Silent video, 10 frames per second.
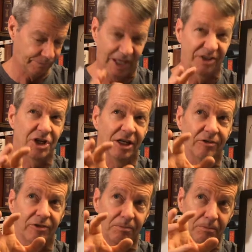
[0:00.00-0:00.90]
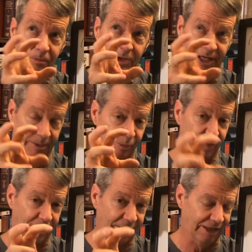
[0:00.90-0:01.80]
not changed name put
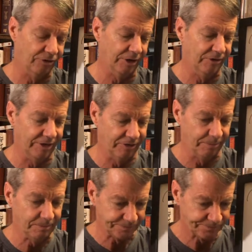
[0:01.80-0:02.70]
in that translation